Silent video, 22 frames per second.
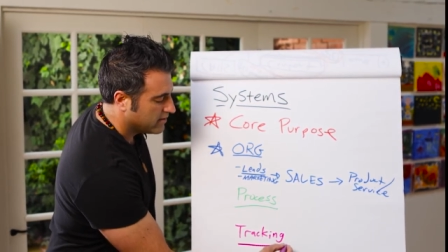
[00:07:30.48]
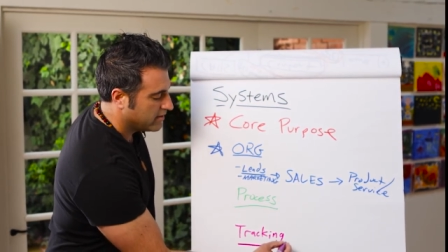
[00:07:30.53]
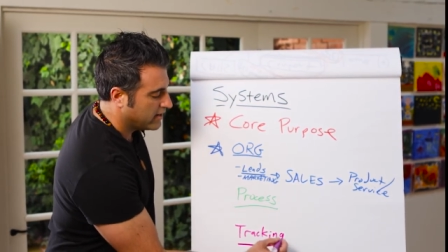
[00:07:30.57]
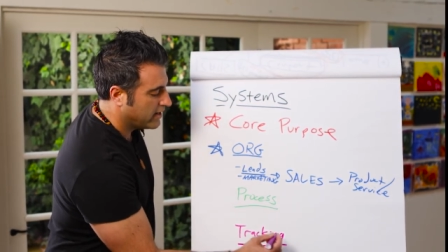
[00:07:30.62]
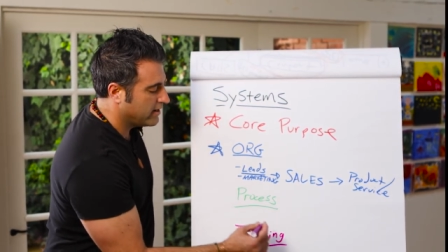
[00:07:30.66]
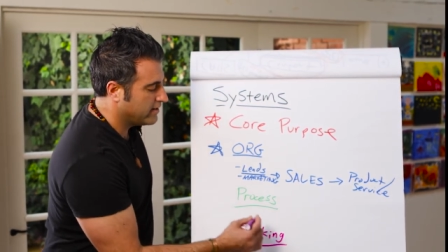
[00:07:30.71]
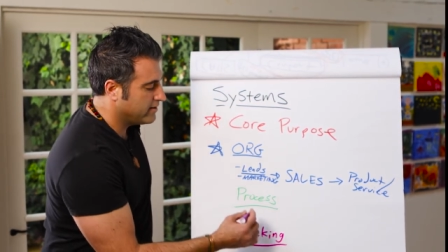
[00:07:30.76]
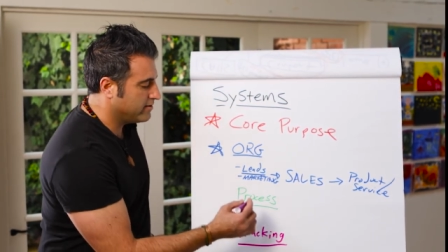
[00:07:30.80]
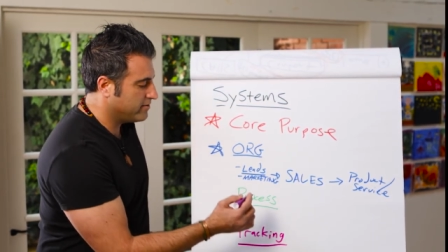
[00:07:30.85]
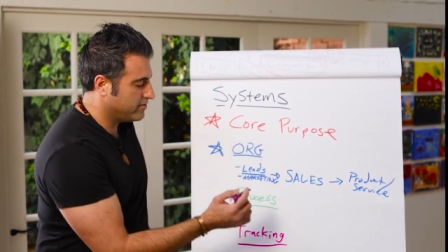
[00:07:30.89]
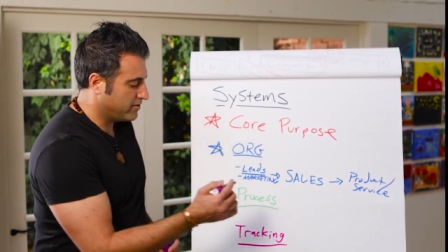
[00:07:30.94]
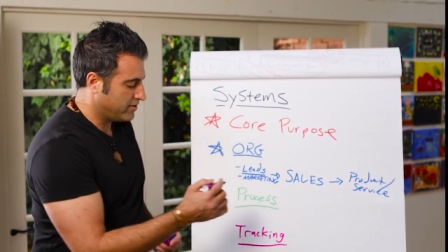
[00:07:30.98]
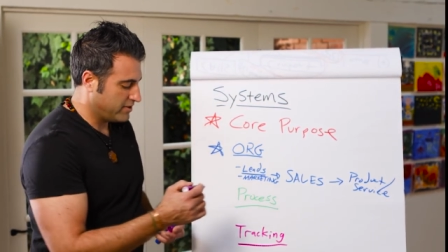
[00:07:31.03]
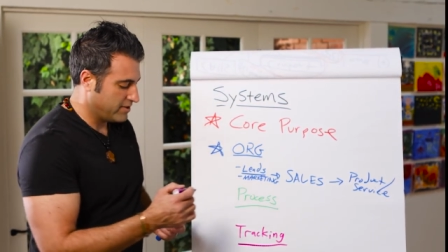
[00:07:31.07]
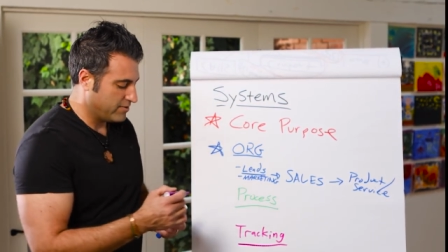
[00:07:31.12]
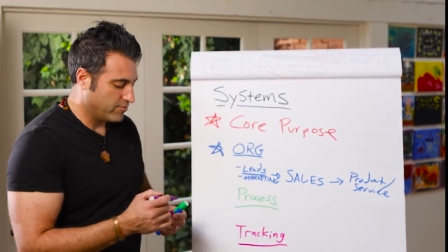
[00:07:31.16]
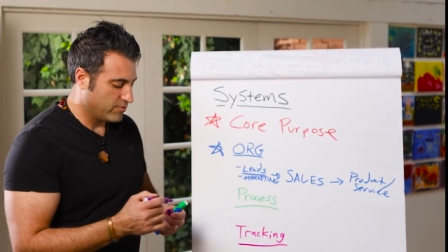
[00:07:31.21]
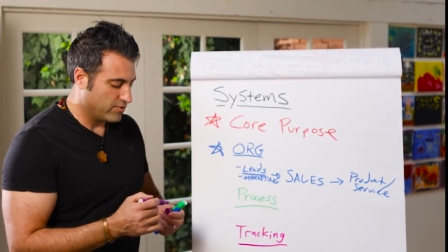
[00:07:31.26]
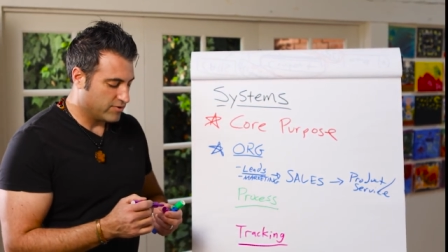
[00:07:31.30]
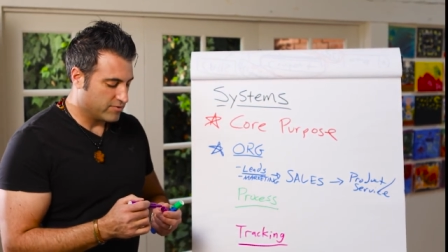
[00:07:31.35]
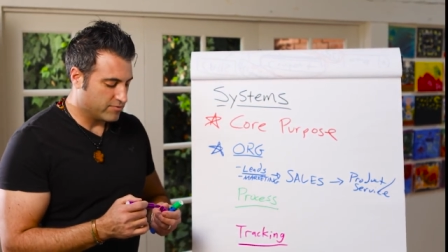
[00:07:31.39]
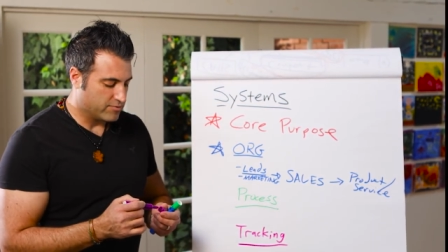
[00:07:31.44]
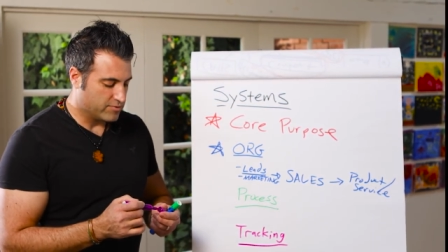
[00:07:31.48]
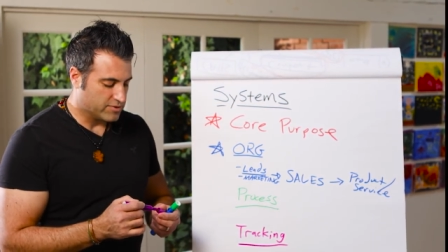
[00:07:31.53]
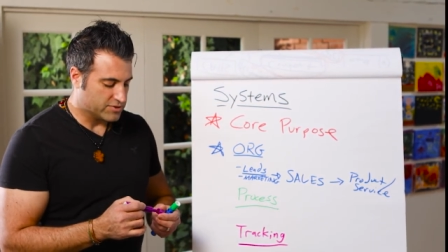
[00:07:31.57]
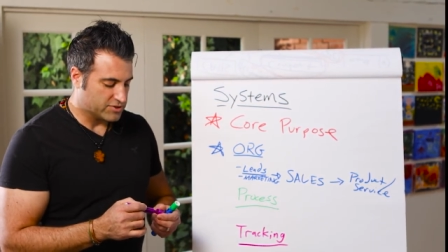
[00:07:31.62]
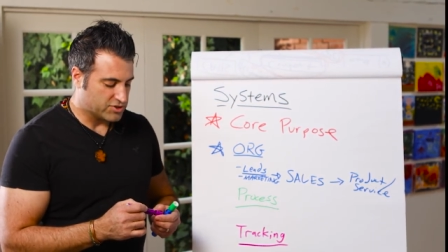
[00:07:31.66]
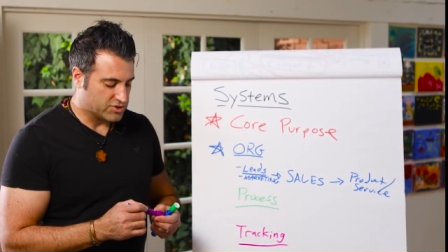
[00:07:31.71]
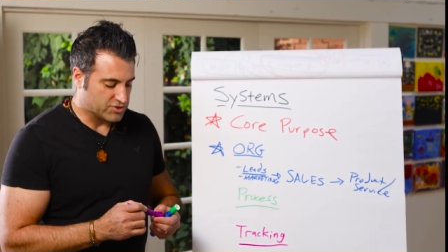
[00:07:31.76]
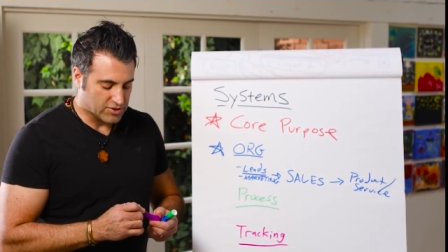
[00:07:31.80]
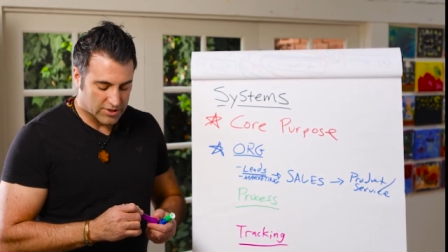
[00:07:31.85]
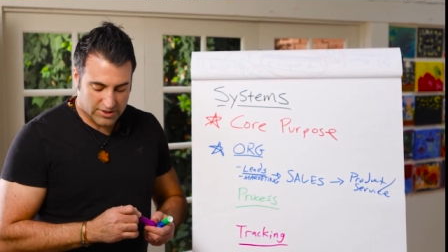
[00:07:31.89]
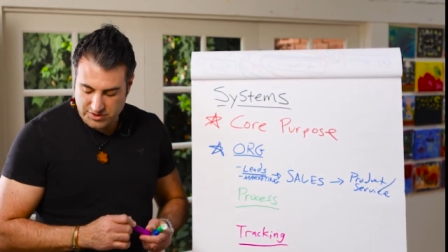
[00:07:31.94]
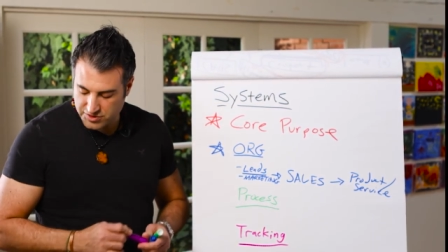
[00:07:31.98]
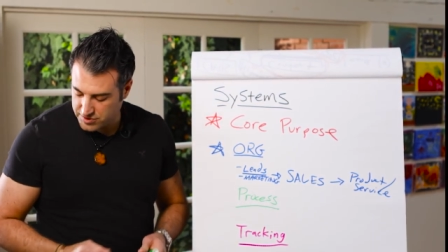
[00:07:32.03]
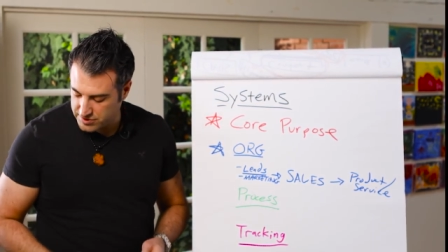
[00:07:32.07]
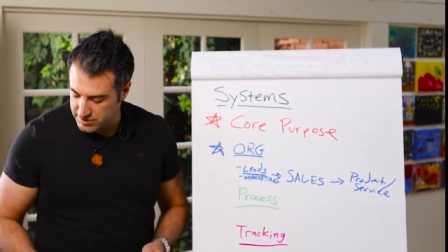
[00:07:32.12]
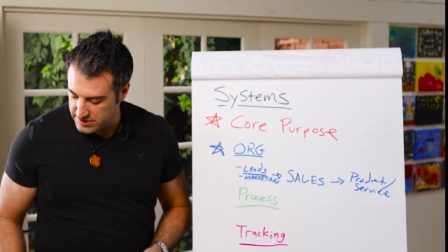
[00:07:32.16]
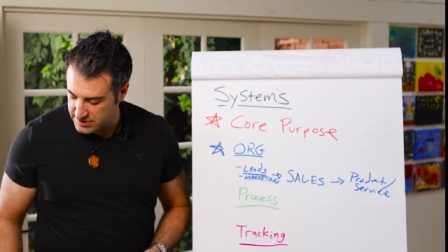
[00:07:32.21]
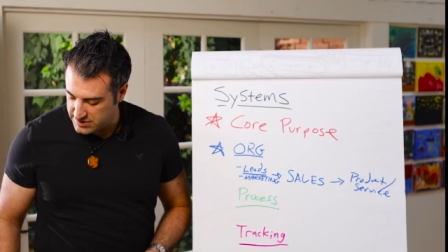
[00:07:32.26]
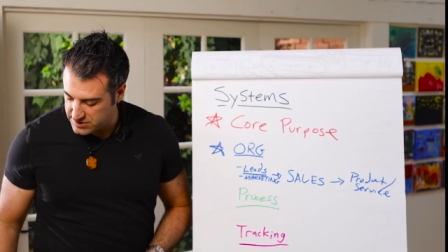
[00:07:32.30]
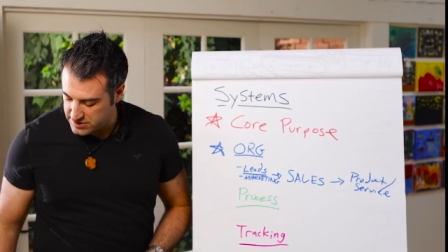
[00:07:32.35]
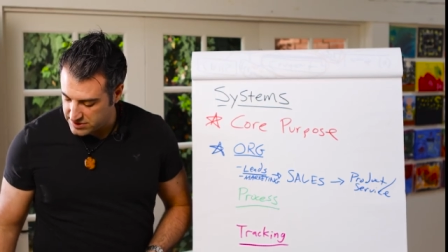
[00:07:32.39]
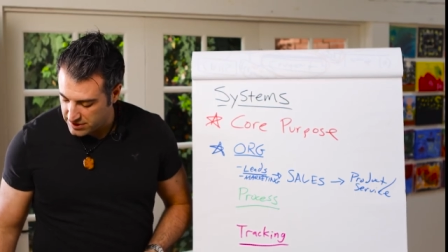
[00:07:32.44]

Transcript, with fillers: And, and then we'll, we'll structure this.